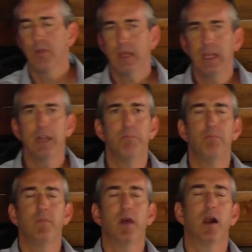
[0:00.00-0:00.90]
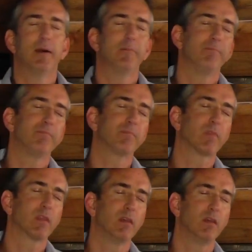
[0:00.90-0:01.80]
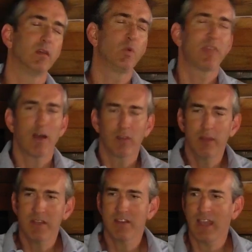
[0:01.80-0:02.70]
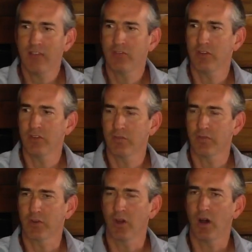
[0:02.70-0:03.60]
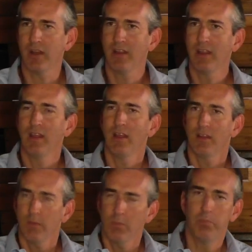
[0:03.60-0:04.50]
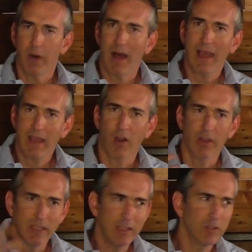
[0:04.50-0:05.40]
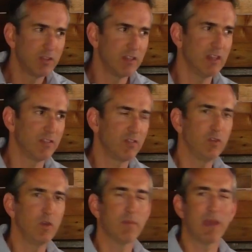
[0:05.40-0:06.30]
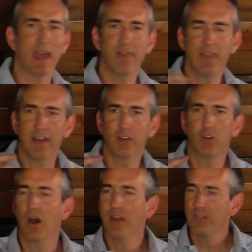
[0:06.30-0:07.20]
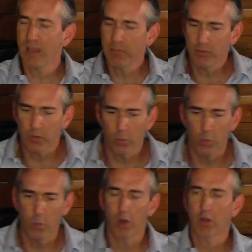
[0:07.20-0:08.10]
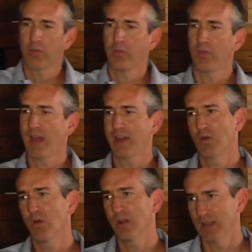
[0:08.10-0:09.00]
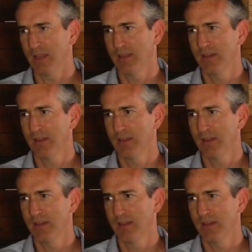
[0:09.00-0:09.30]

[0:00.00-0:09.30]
in a without limitations for God by our yieldedness to Him, and then God is able to work through that accordingly.